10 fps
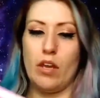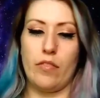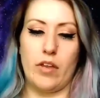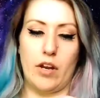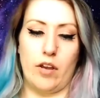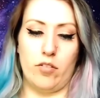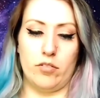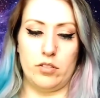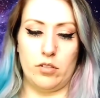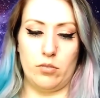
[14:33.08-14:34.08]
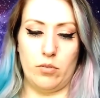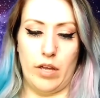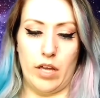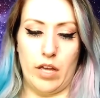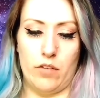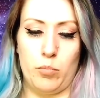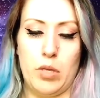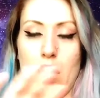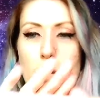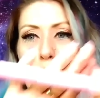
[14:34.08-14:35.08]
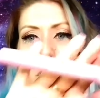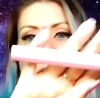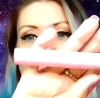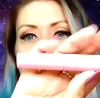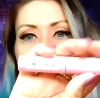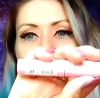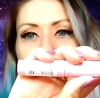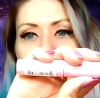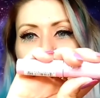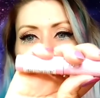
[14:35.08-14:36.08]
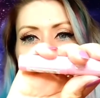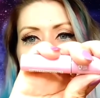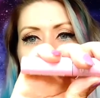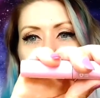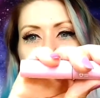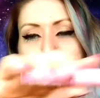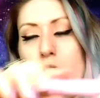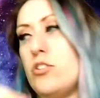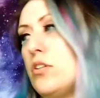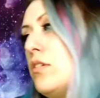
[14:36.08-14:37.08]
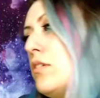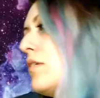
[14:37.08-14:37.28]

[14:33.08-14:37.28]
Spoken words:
And then I also have Pink Perfect, which, I mean, you can imagine,